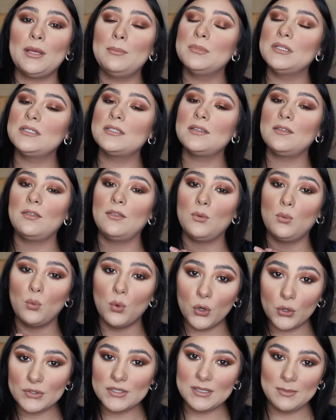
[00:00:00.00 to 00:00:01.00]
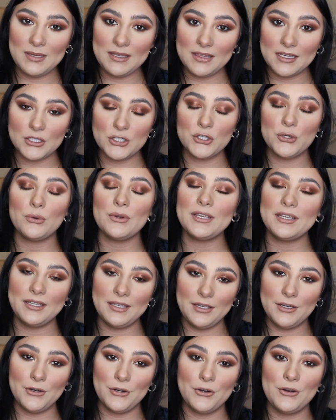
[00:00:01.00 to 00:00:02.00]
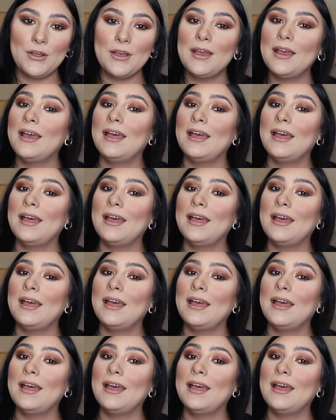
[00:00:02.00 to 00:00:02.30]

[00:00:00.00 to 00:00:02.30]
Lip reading: It means the world to me that you're here.